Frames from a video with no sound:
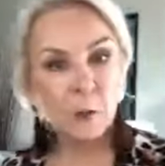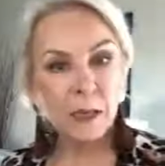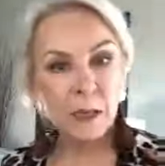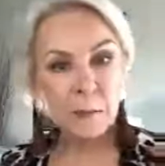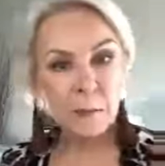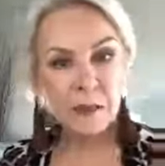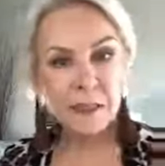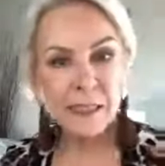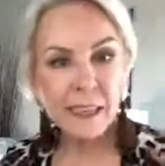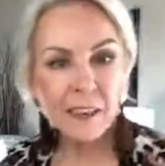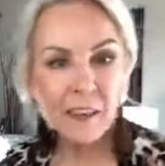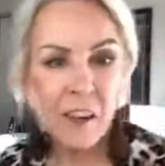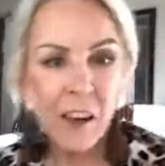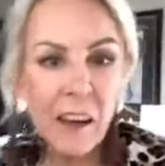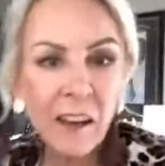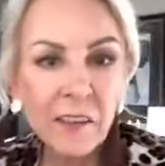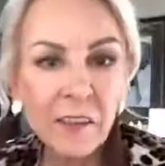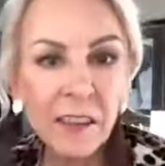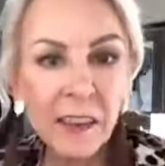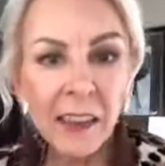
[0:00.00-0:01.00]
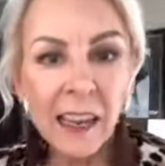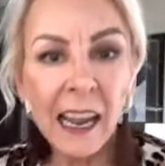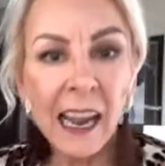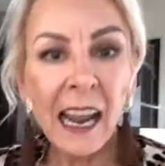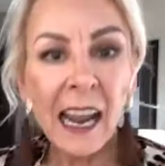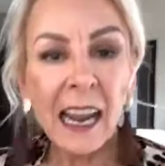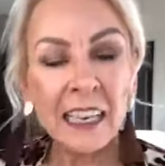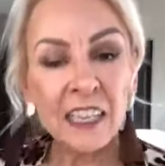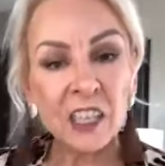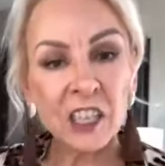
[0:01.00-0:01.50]
20% off
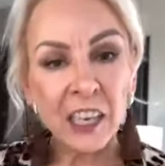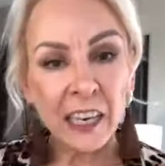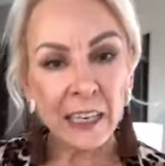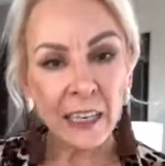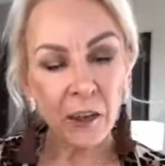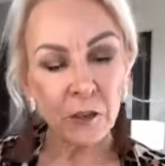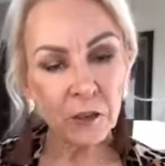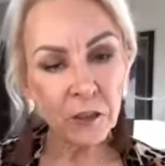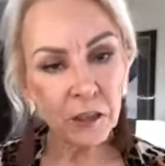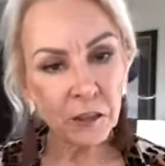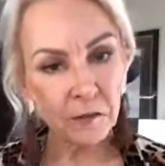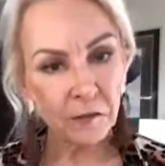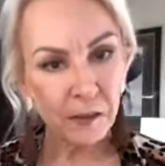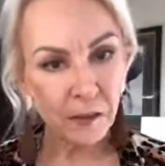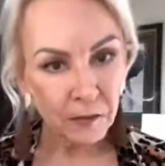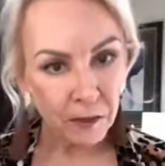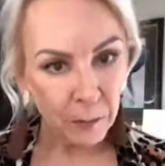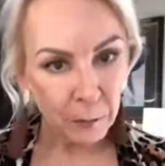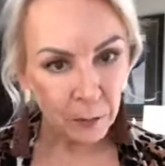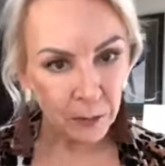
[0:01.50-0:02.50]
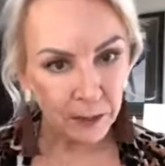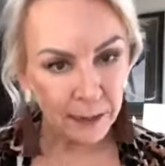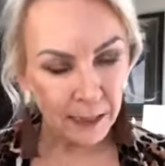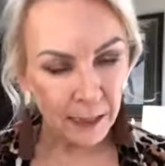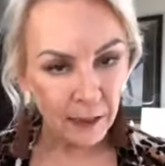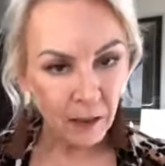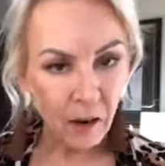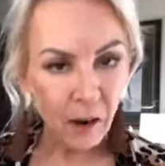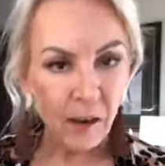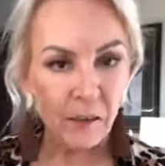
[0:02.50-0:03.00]
and check out her
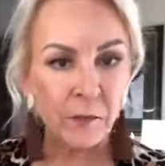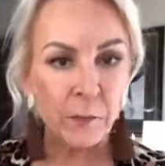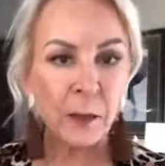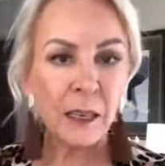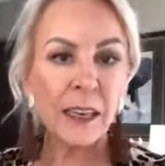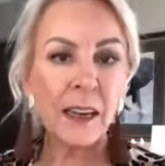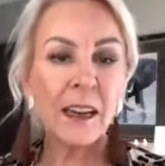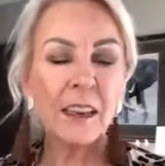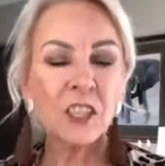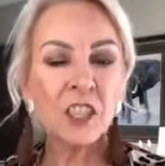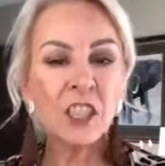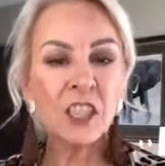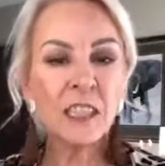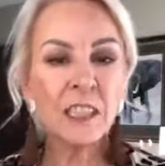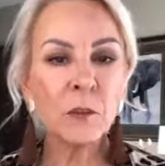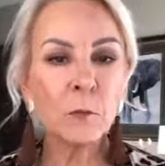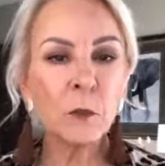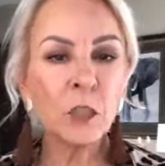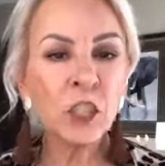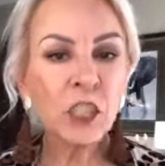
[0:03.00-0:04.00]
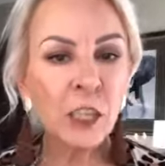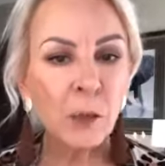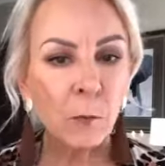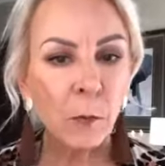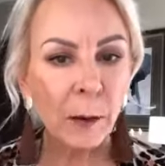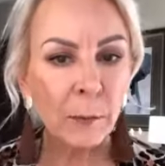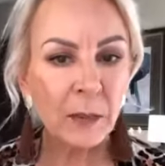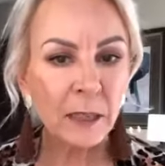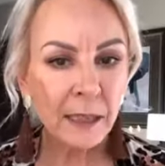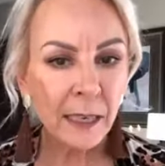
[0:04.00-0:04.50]
50% off because she's switching
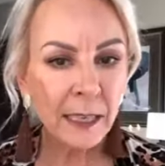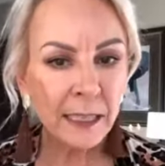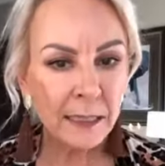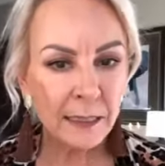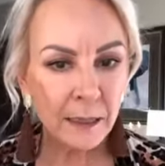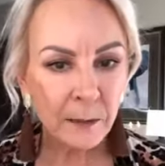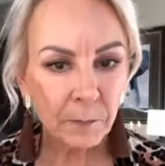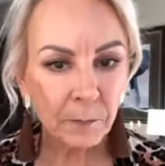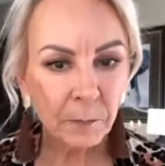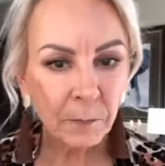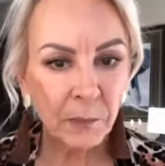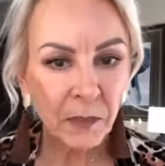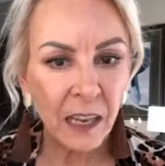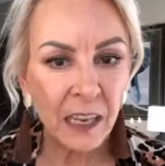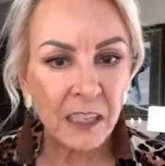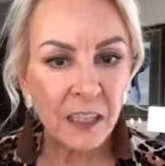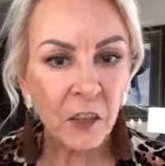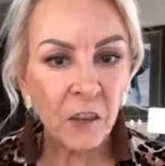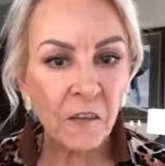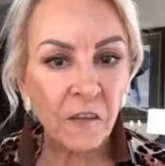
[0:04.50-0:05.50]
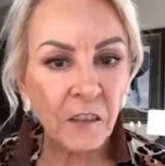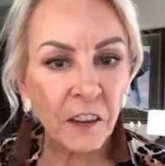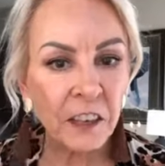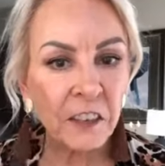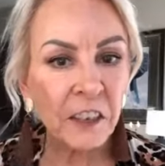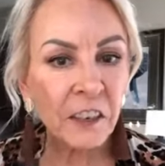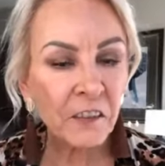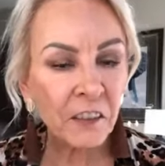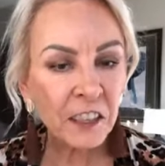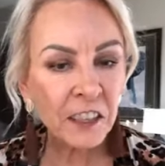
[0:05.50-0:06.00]
websites. So
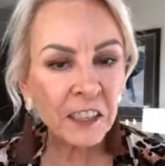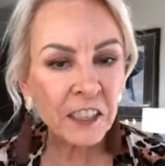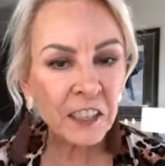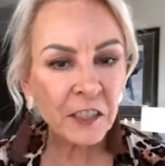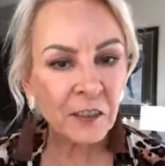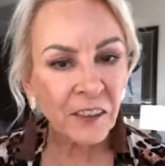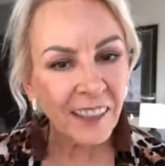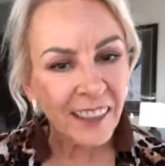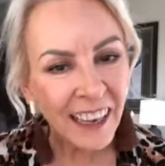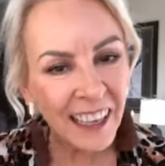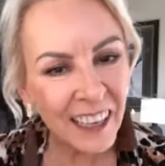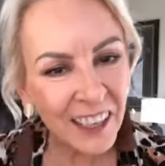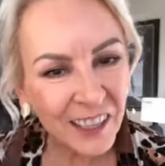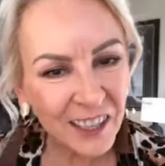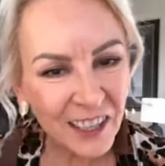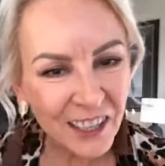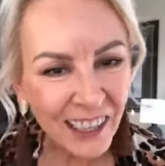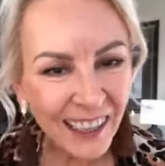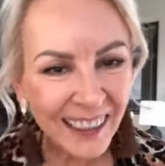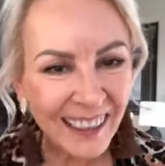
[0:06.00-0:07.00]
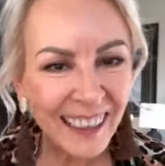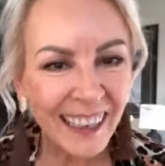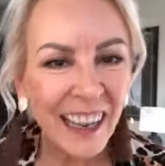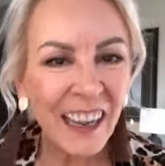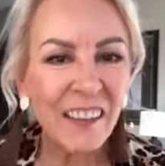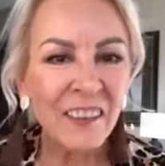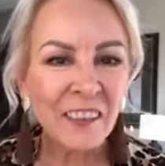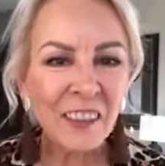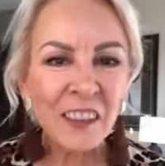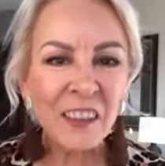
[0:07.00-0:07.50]
very, very soon, thank you, Shelly,
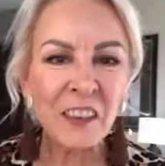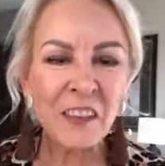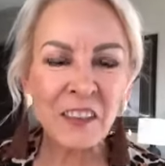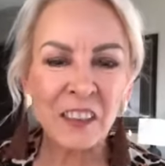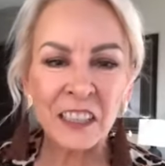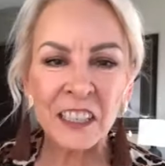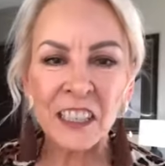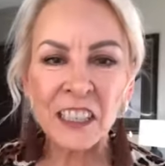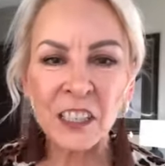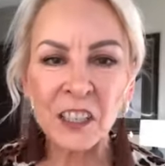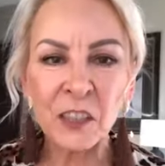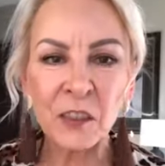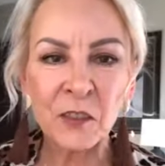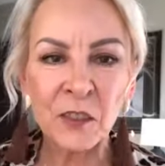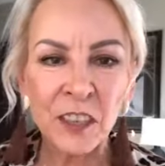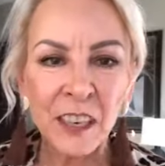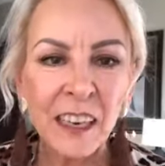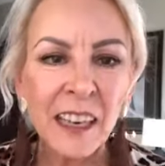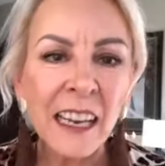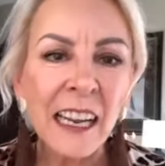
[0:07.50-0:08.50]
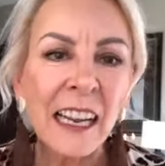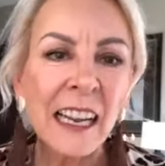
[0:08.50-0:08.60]
very, very soon,